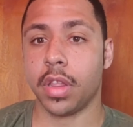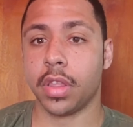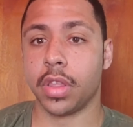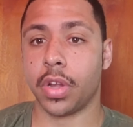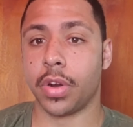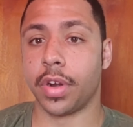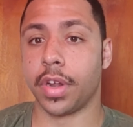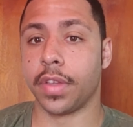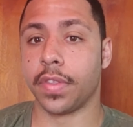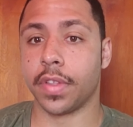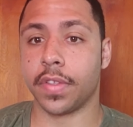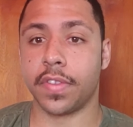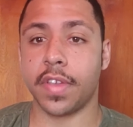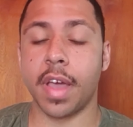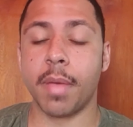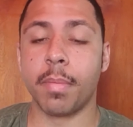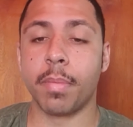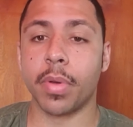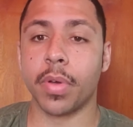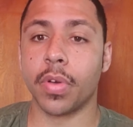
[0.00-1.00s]
learning the
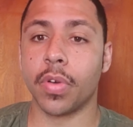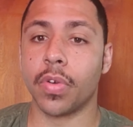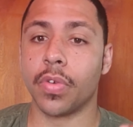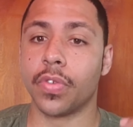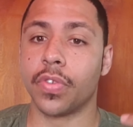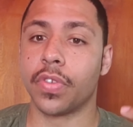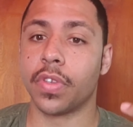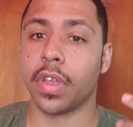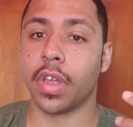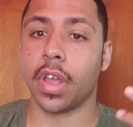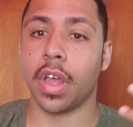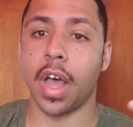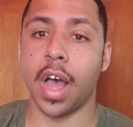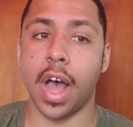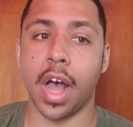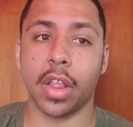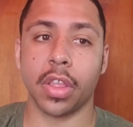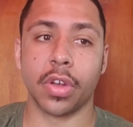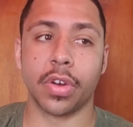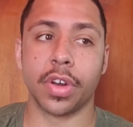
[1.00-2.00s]
tempos,
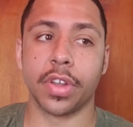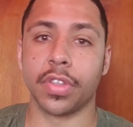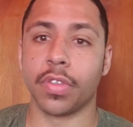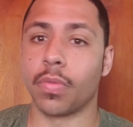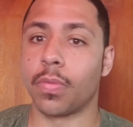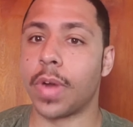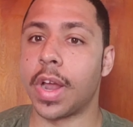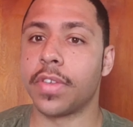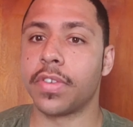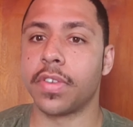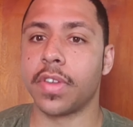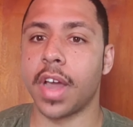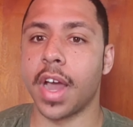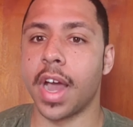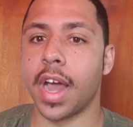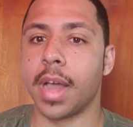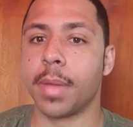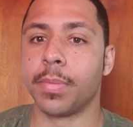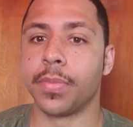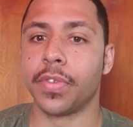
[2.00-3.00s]
learning the rest
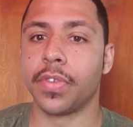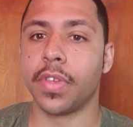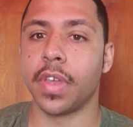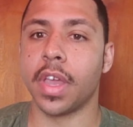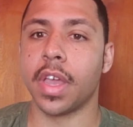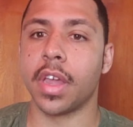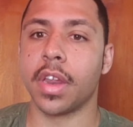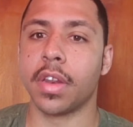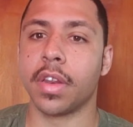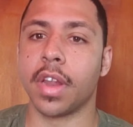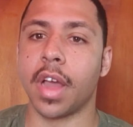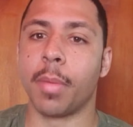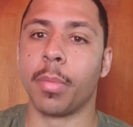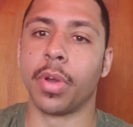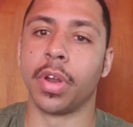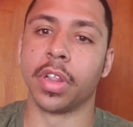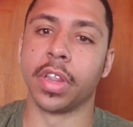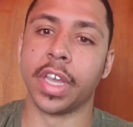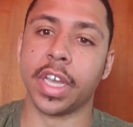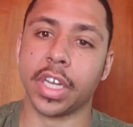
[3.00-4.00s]
times, and I'm
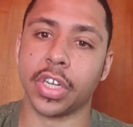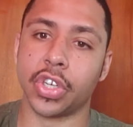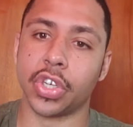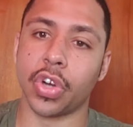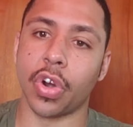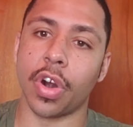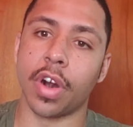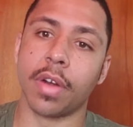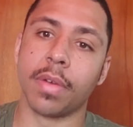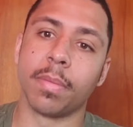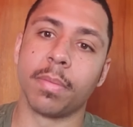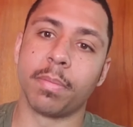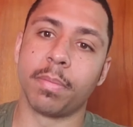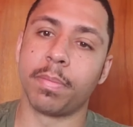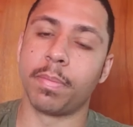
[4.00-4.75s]
going to link a chart